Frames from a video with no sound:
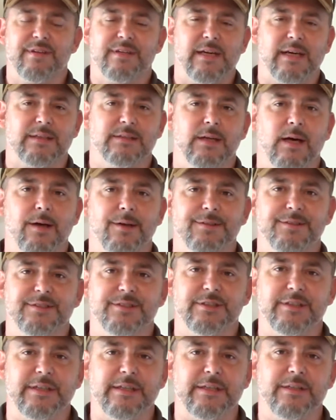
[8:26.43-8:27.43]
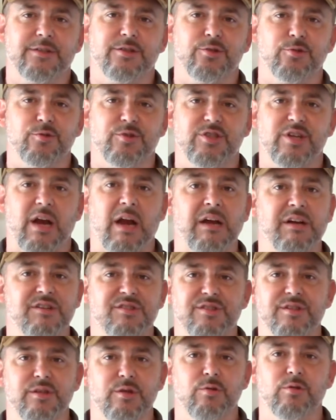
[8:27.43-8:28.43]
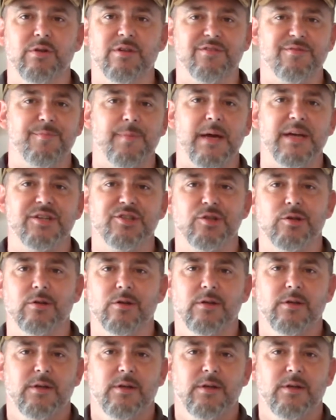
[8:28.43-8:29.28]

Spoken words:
technology to change the unit of measure